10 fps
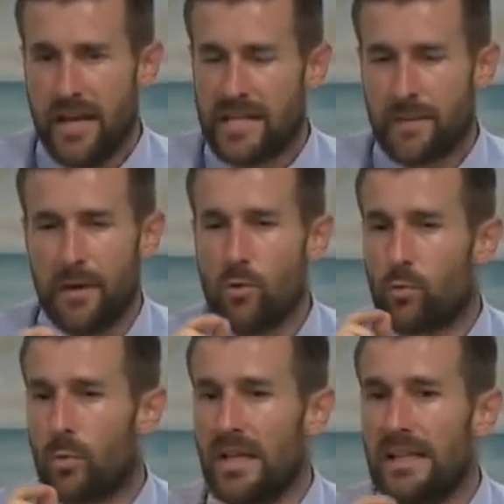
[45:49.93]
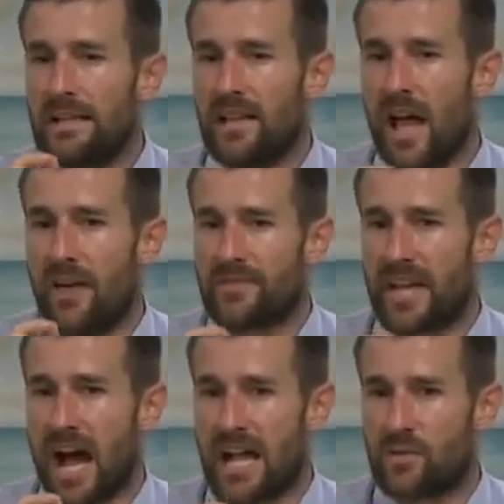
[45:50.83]
Somebody who really loves
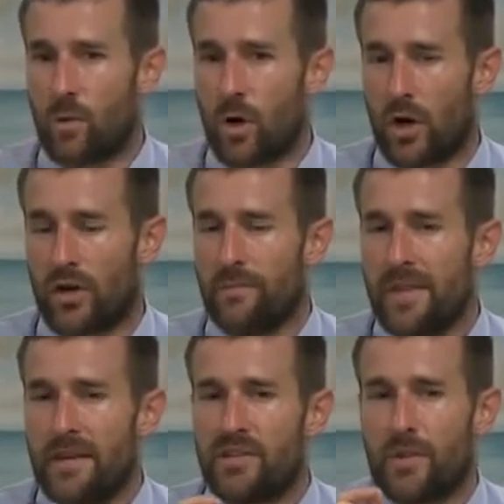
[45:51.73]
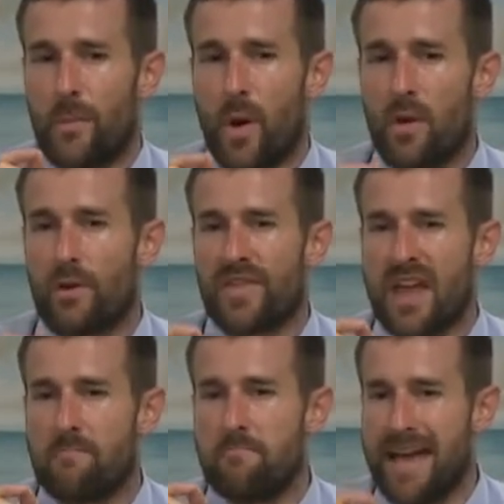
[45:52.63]
God's word to the point where
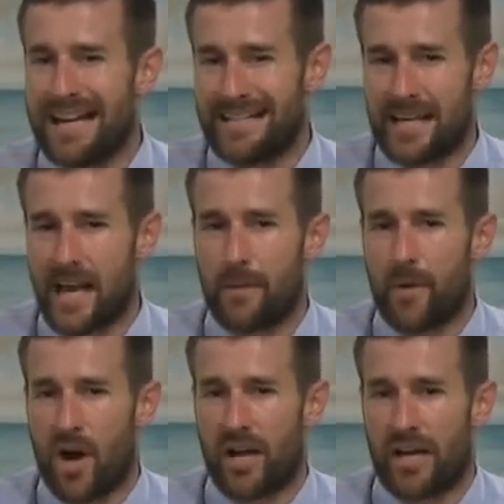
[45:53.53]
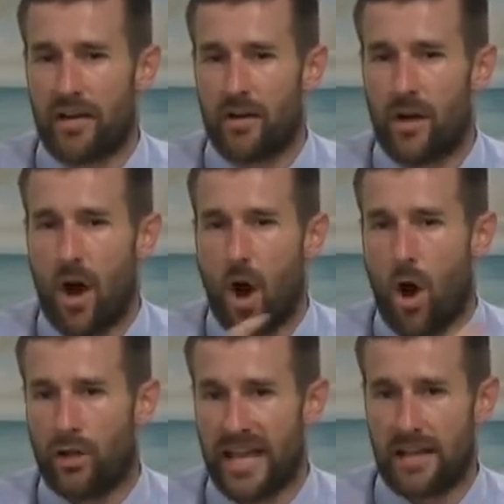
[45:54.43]
they meditate upon it
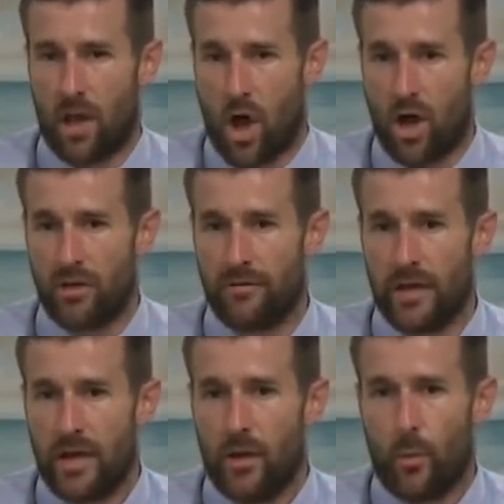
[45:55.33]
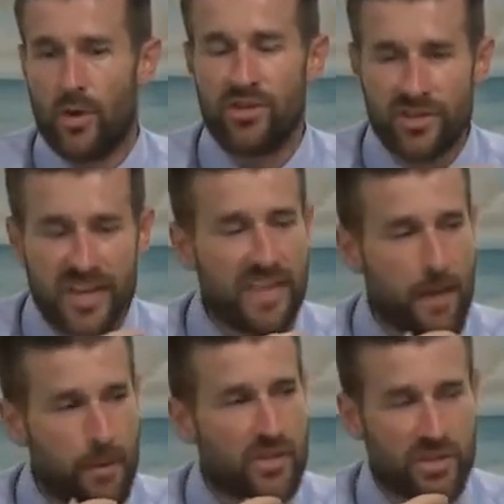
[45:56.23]
all day long, wouldn't you say
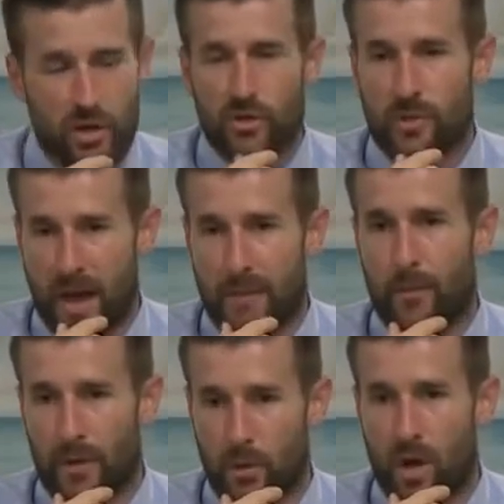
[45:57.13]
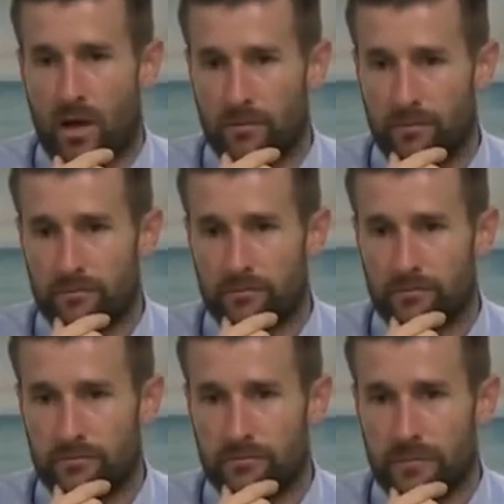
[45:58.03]
that person knows the Bible pretty well?
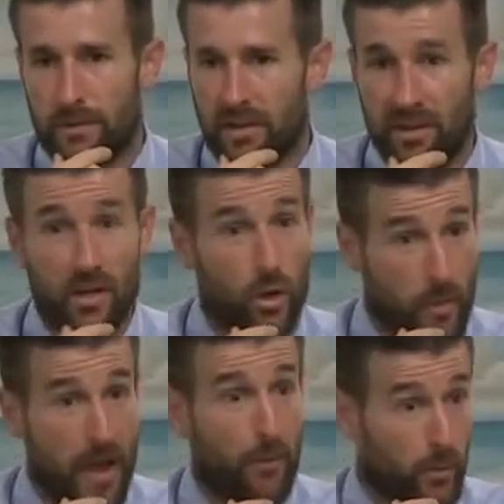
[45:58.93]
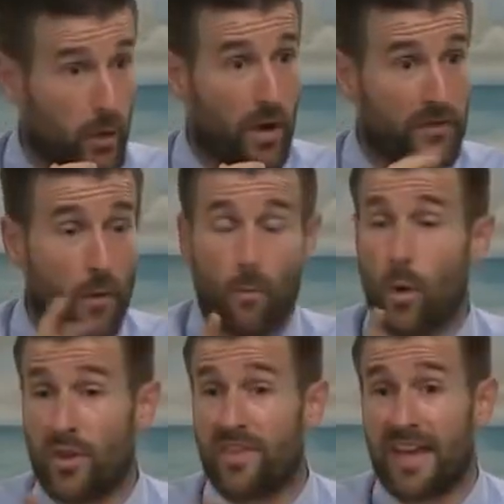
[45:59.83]
I mean, they're going to know the Bible real well,
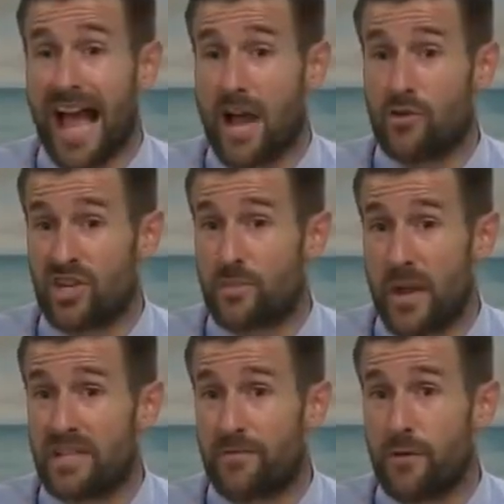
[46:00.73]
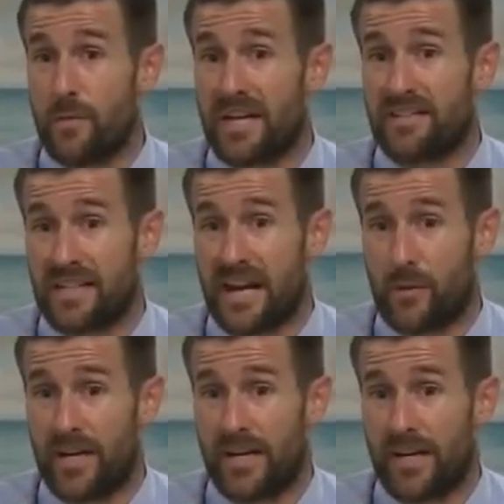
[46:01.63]
more than the guy who just spends a few minutes a day reading